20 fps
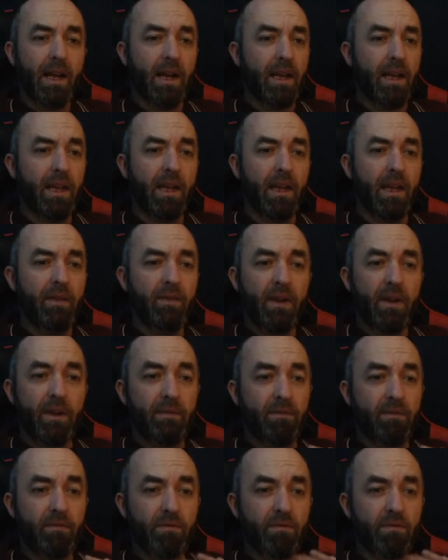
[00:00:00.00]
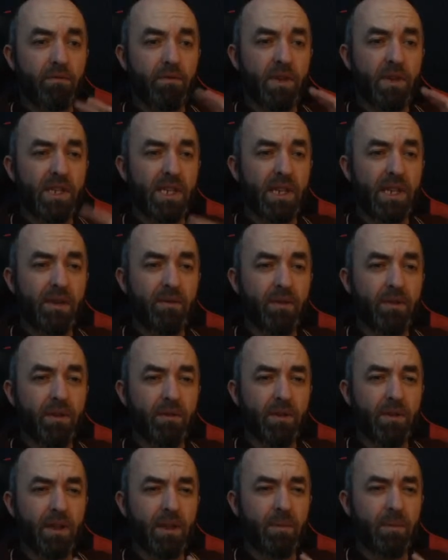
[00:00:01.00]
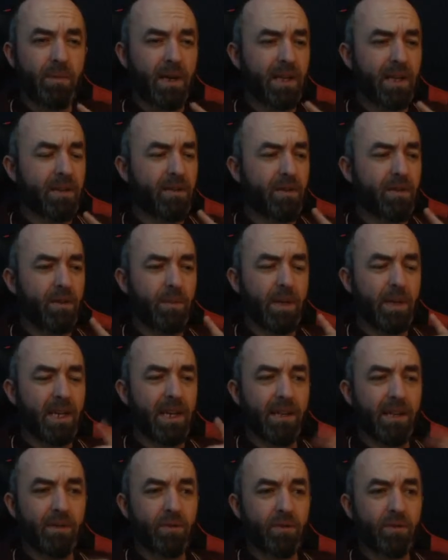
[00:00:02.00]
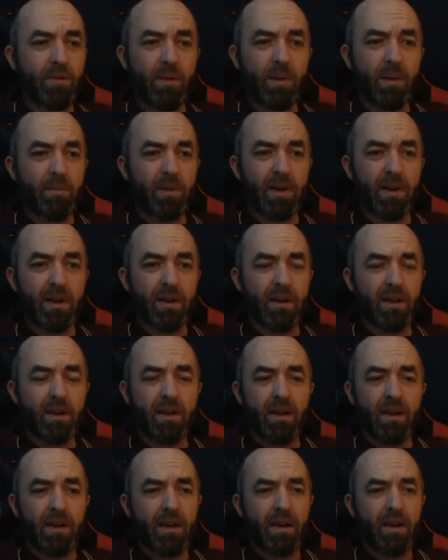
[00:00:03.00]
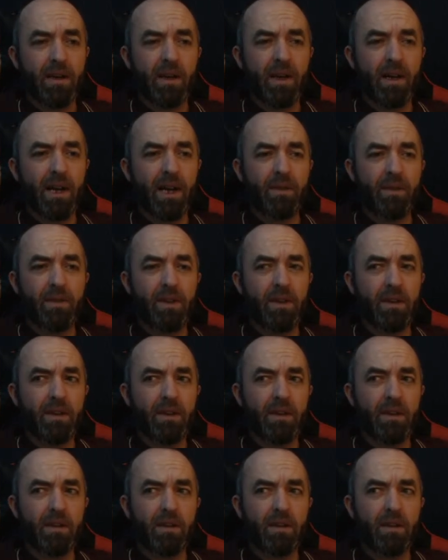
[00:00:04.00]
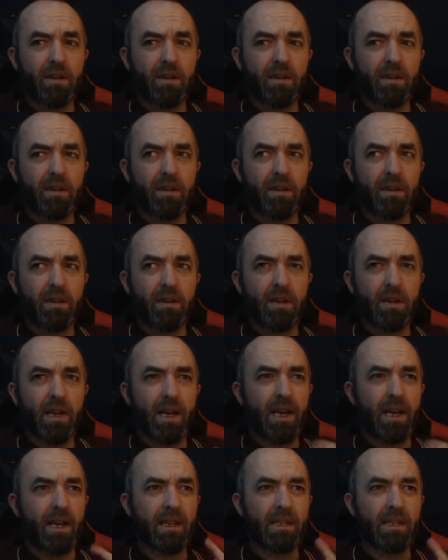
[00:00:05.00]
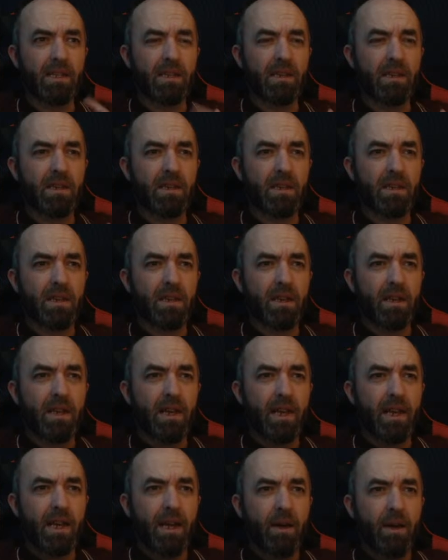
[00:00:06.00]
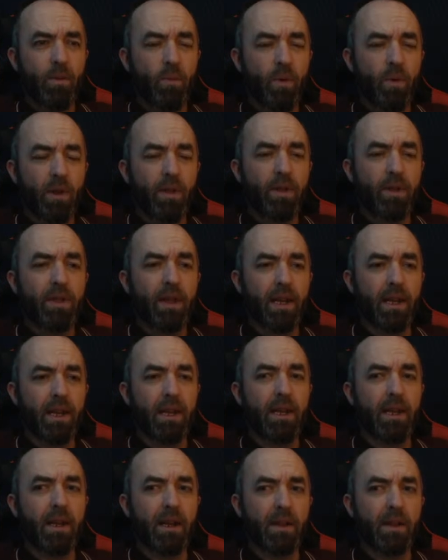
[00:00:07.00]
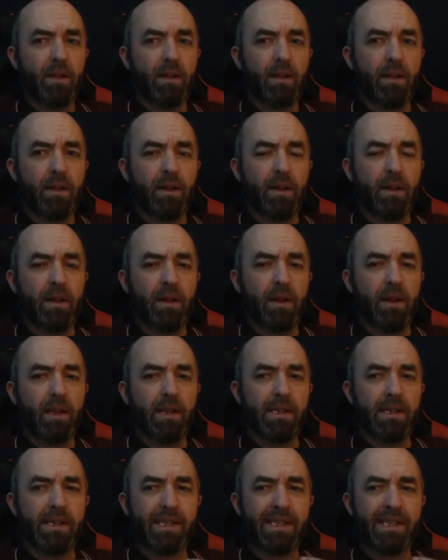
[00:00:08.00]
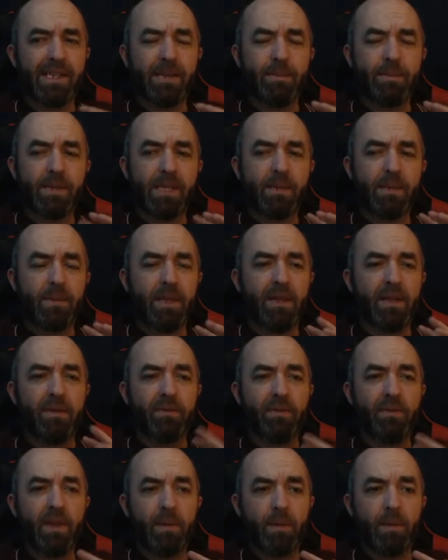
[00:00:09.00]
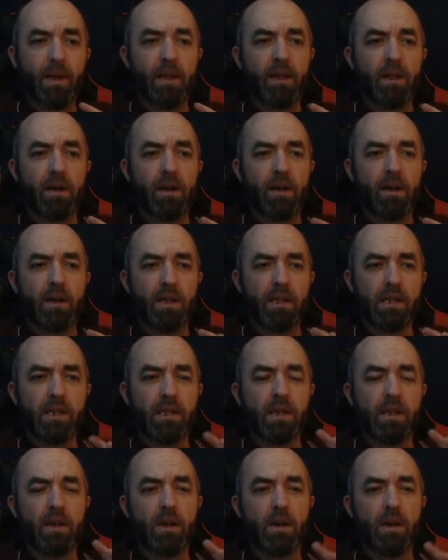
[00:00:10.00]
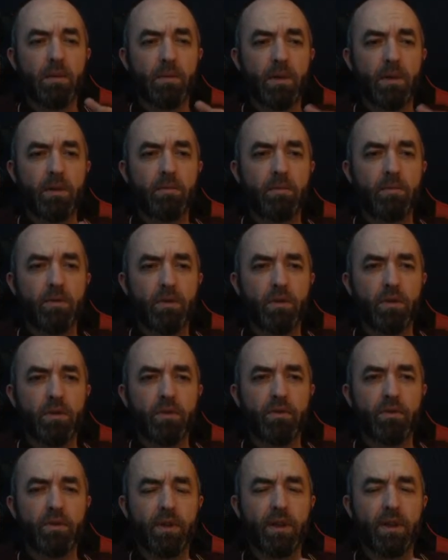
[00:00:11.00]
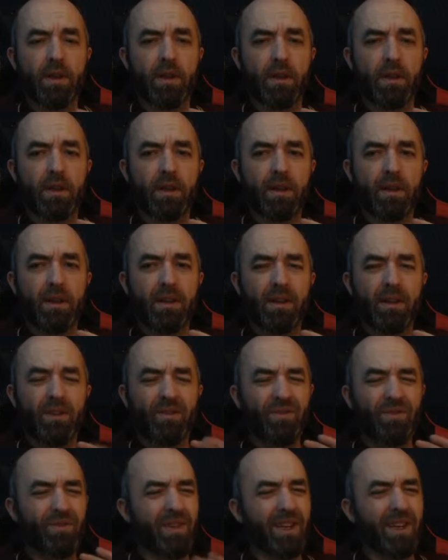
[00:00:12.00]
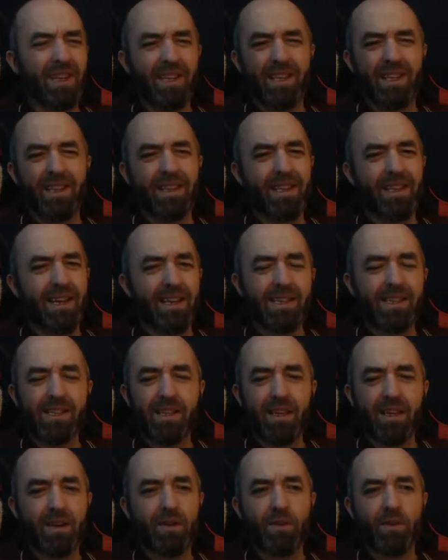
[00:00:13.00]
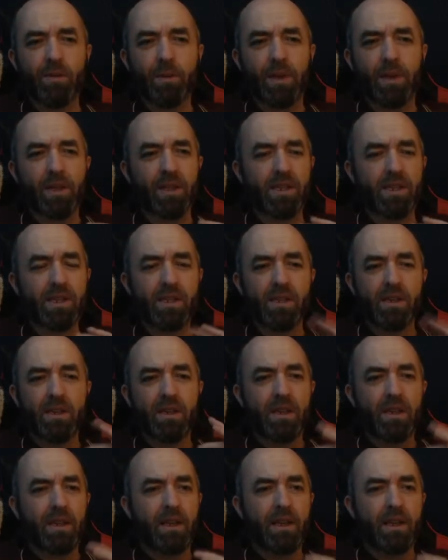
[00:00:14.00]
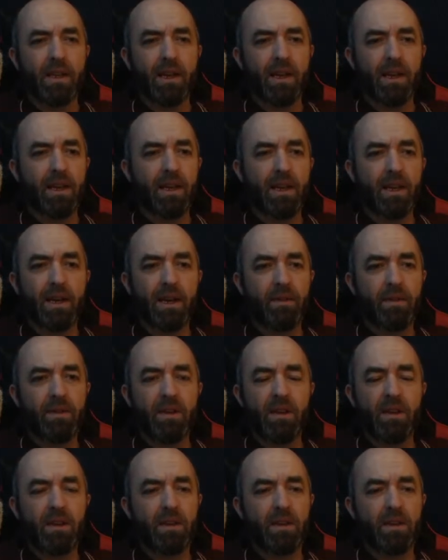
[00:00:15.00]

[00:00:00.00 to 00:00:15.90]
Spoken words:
If I've received a really bad comment, I don't remember it. I haven't had. One thing is, it seems to be the female artists that come in more for the really nasty comments, and